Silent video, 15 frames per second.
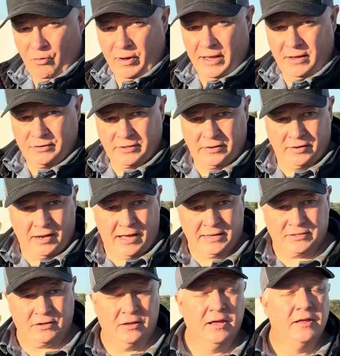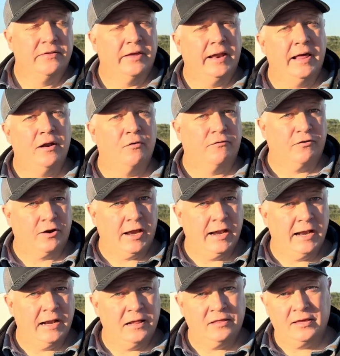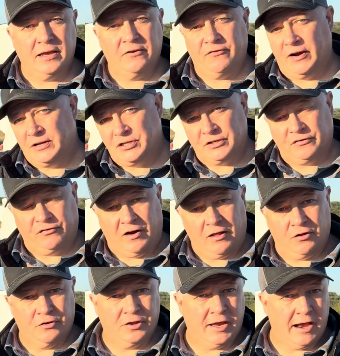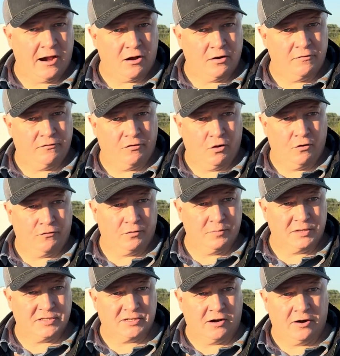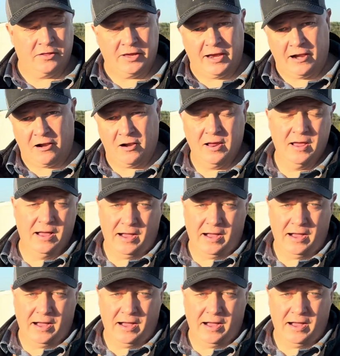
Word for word: the way out to the nozzle. Then I don't forget anything if I just follow the air and flow from the start of the air